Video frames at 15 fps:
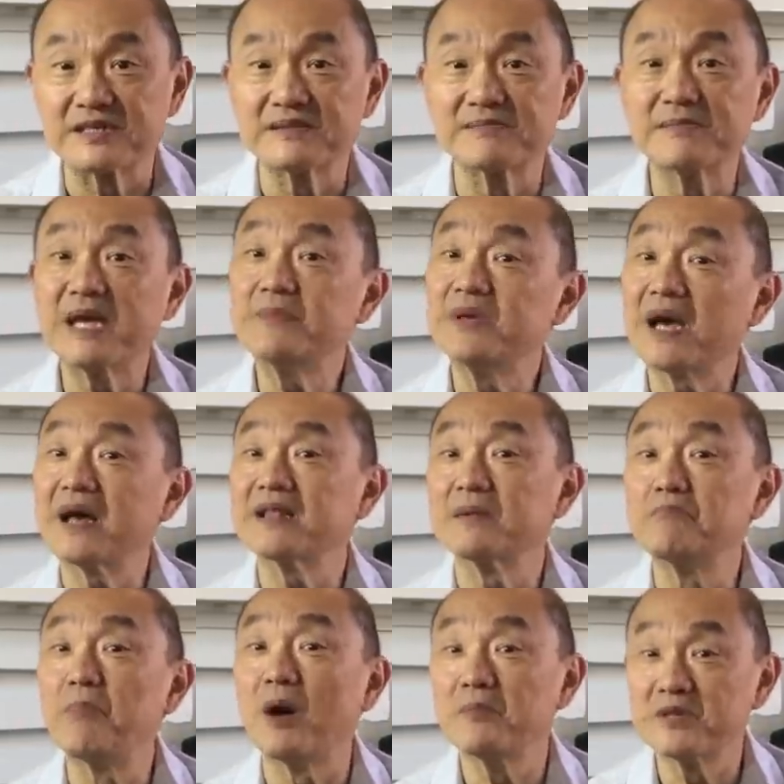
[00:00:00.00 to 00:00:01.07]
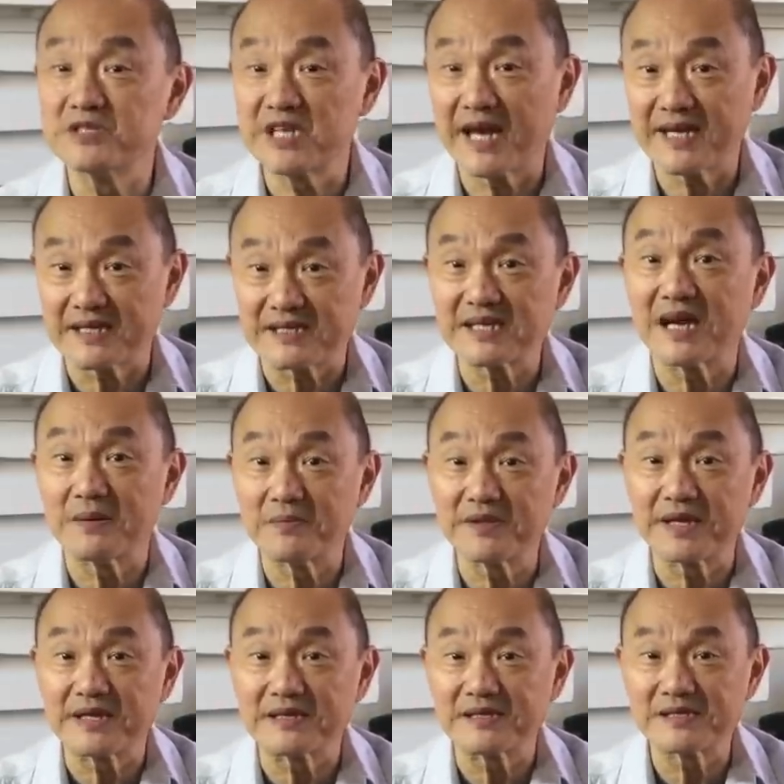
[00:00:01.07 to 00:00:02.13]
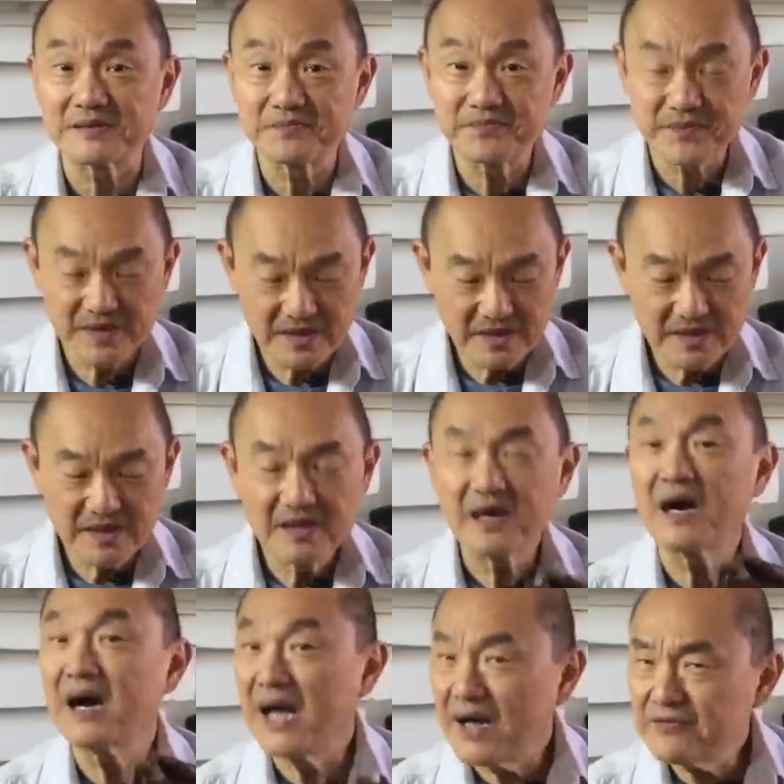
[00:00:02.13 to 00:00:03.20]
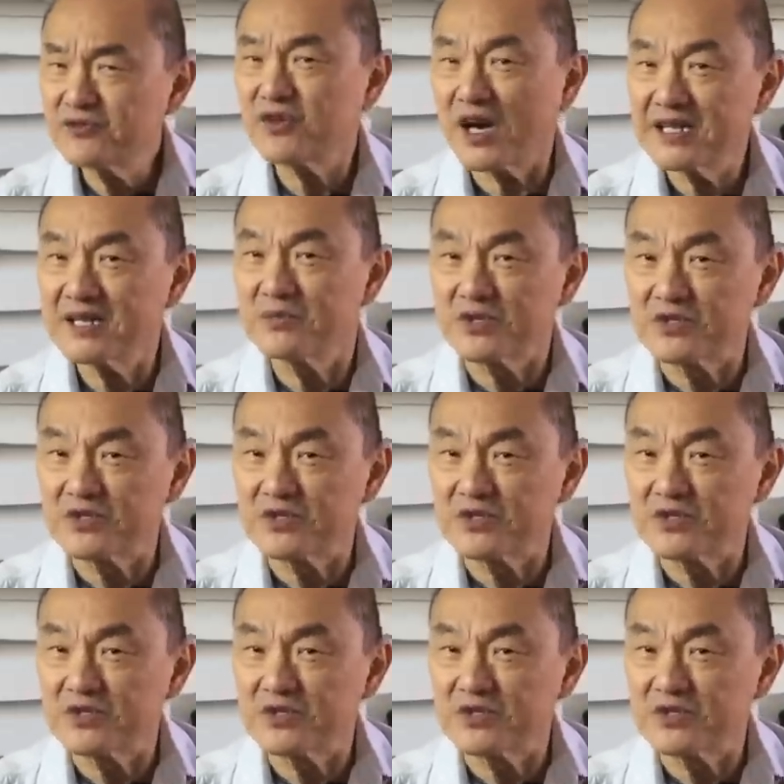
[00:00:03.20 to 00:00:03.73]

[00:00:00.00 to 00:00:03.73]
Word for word: and maybe other bomber jacket type things. I have tried them